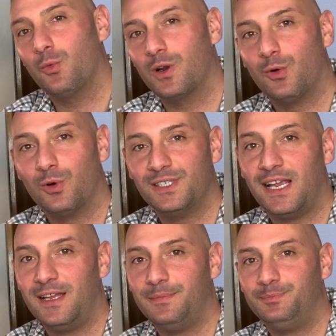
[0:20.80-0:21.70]
One Horse
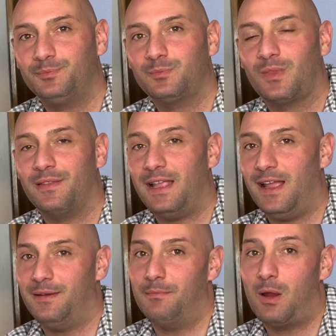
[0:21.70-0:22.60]
hat
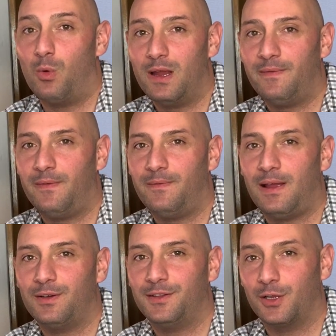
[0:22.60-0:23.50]
that my wife
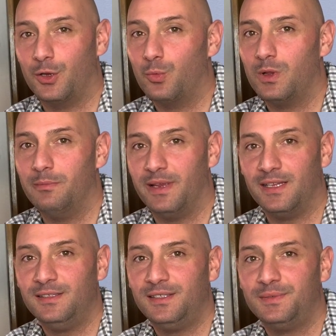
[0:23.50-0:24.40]
found at the Goodwill
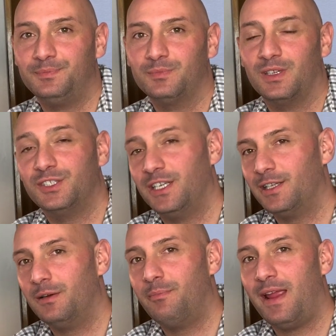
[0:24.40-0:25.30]
bins. She
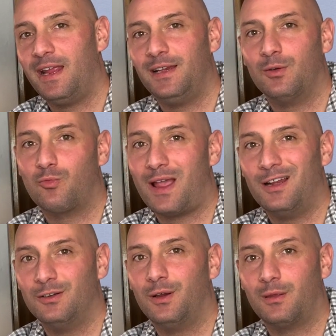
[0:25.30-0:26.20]
ended up paying right
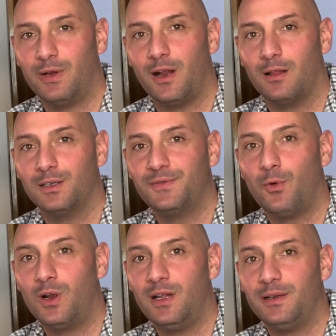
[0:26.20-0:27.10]
under $3
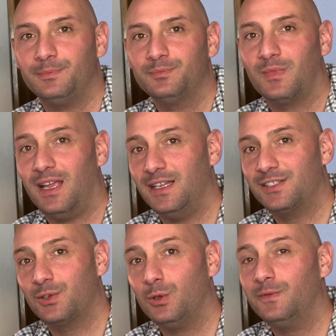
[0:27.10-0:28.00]
for it, and it
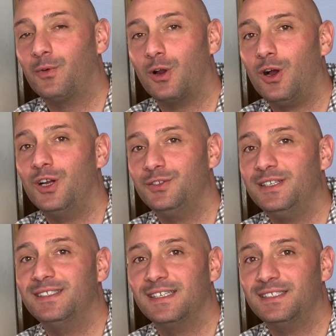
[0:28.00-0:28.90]
sold for
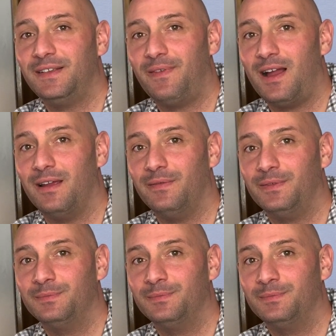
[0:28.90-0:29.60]
$165.